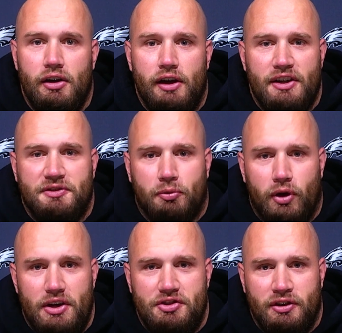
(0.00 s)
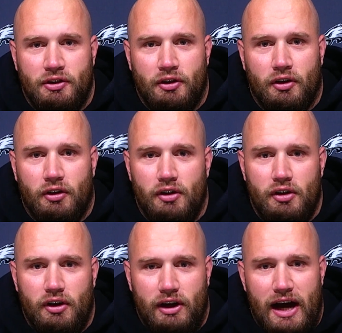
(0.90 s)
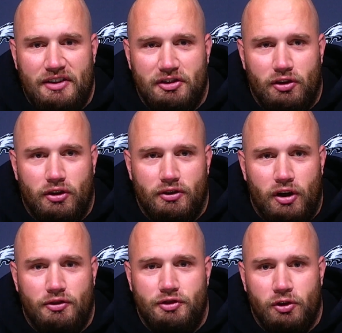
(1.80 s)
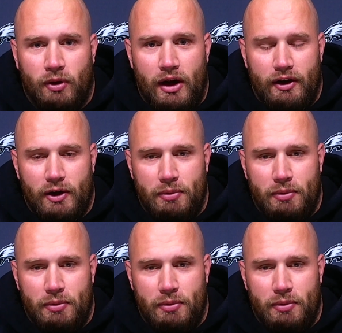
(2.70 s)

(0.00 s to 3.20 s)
inspiration or guys to look to around here,